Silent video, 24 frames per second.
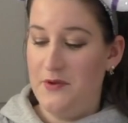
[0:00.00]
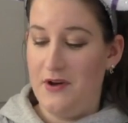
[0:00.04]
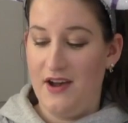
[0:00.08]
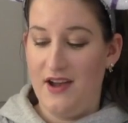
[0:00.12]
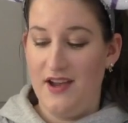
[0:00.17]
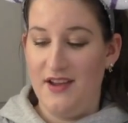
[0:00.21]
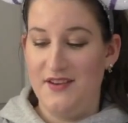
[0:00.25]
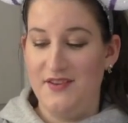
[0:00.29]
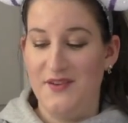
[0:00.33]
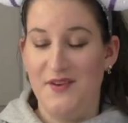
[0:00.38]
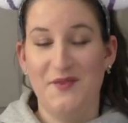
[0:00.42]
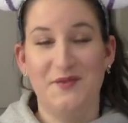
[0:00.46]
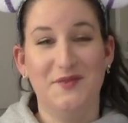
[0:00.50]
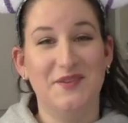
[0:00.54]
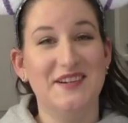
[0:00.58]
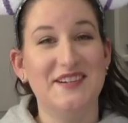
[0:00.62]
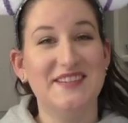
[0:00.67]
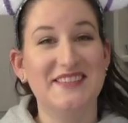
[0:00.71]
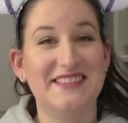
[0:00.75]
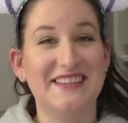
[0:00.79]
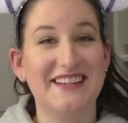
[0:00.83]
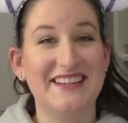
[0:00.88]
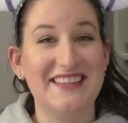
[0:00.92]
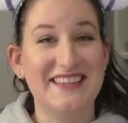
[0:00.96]
one
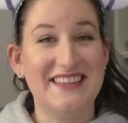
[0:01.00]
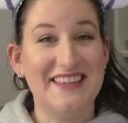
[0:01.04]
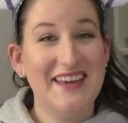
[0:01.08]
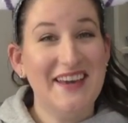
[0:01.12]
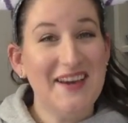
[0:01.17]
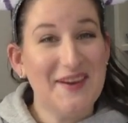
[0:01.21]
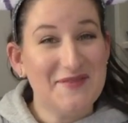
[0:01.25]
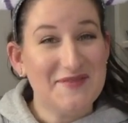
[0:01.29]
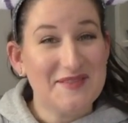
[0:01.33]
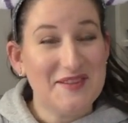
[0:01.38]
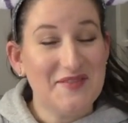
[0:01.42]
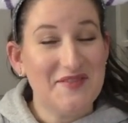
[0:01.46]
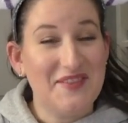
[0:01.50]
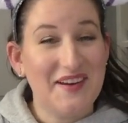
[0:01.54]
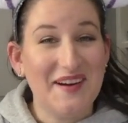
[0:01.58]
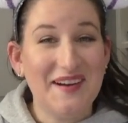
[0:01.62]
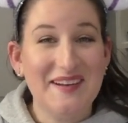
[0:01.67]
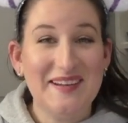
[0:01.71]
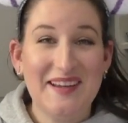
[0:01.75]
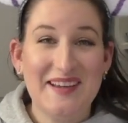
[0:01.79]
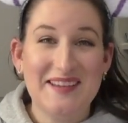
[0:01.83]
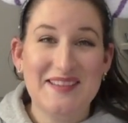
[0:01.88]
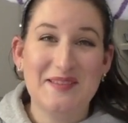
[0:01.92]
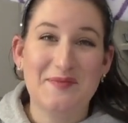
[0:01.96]
was a gift, a
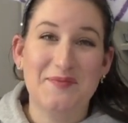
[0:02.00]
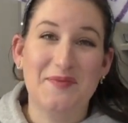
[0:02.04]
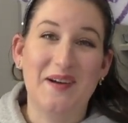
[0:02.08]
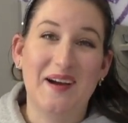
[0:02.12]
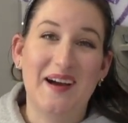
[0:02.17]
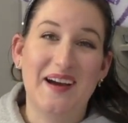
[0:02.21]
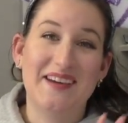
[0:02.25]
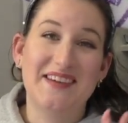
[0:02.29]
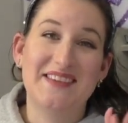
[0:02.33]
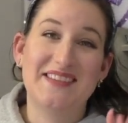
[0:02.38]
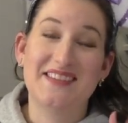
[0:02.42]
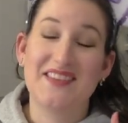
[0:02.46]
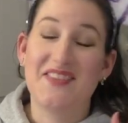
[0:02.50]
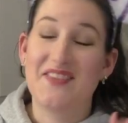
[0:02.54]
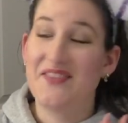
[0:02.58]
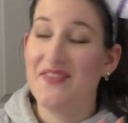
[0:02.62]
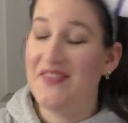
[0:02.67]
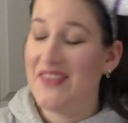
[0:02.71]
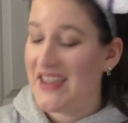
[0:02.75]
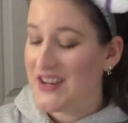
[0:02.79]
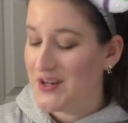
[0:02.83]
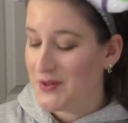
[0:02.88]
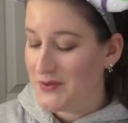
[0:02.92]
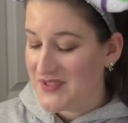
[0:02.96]
very nice surprise.
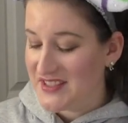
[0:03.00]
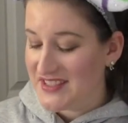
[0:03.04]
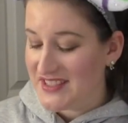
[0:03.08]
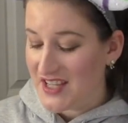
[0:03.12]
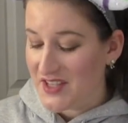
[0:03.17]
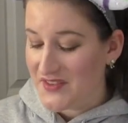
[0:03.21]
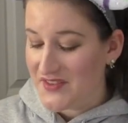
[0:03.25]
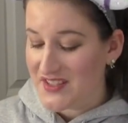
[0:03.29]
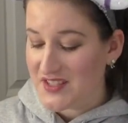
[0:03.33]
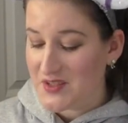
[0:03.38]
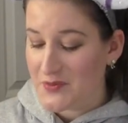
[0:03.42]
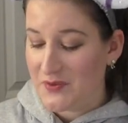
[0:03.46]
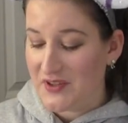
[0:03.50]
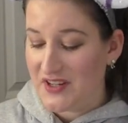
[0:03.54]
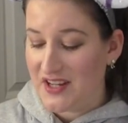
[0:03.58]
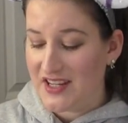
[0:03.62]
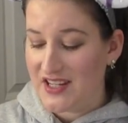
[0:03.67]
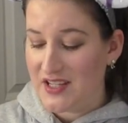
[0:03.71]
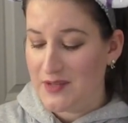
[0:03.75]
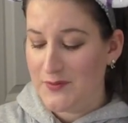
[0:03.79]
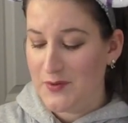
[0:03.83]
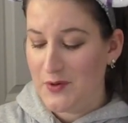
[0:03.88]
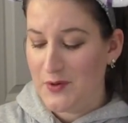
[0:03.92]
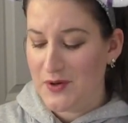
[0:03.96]
They don't sell this one
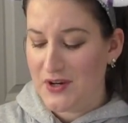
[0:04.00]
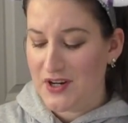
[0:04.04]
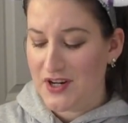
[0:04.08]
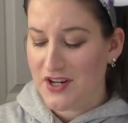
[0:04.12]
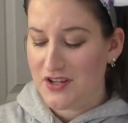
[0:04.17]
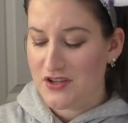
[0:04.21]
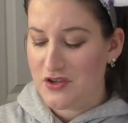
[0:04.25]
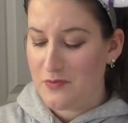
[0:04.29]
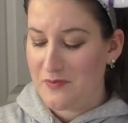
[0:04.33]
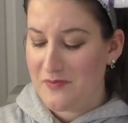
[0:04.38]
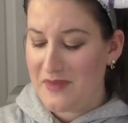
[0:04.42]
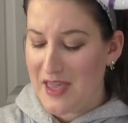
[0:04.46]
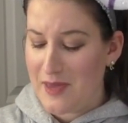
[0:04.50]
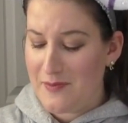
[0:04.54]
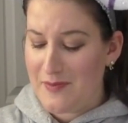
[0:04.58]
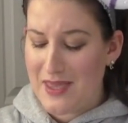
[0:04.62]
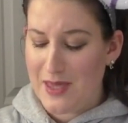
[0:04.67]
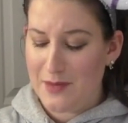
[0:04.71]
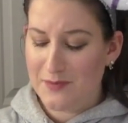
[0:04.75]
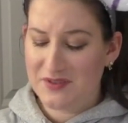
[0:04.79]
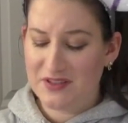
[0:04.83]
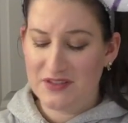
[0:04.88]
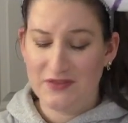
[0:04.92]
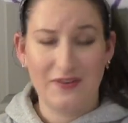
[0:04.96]
anymore. You may
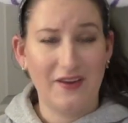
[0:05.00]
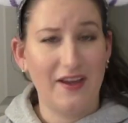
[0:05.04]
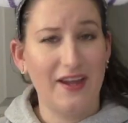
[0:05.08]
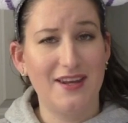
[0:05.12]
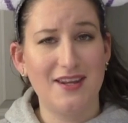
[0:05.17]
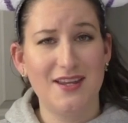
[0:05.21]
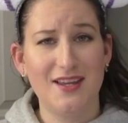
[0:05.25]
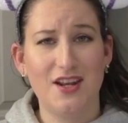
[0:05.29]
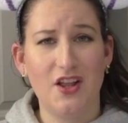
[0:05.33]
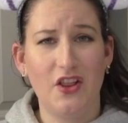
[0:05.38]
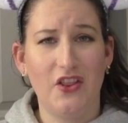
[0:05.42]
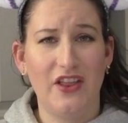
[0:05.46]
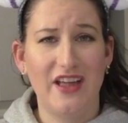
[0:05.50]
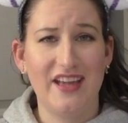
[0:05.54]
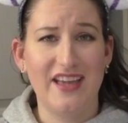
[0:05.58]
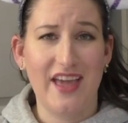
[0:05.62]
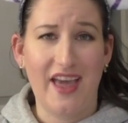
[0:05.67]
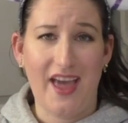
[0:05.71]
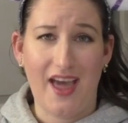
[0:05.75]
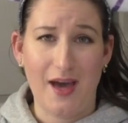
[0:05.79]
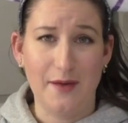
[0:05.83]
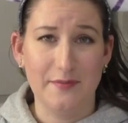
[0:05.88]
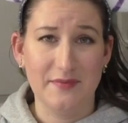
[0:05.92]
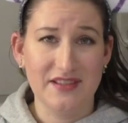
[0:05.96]
be able to find it on
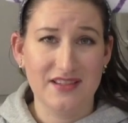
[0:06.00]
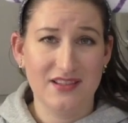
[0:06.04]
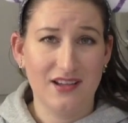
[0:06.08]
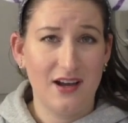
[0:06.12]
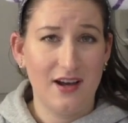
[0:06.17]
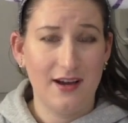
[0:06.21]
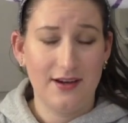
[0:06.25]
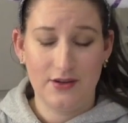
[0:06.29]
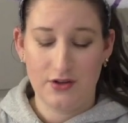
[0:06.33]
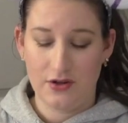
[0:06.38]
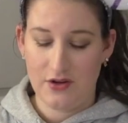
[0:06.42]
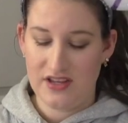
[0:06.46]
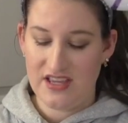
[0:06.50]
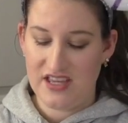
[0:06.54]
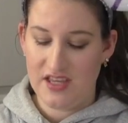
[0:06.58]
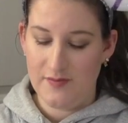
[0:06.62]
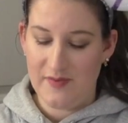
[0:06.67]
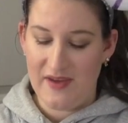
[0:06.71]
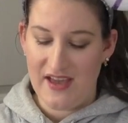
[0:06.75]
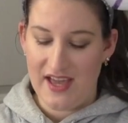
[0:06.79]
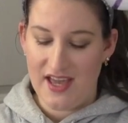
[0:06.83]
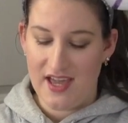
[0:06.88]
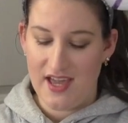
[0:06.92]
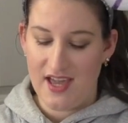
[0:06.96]
like Amazon or
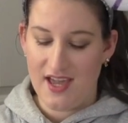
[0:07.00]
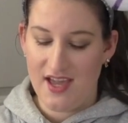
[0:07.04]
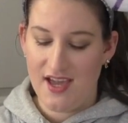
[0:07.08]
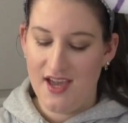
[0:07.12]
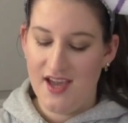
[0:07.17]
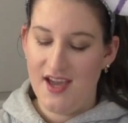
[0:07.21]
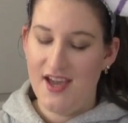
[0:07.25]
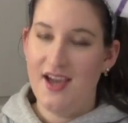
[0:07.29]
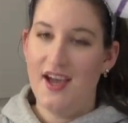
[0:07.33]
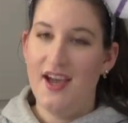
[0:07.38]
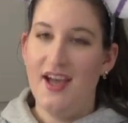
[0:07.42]
eBay.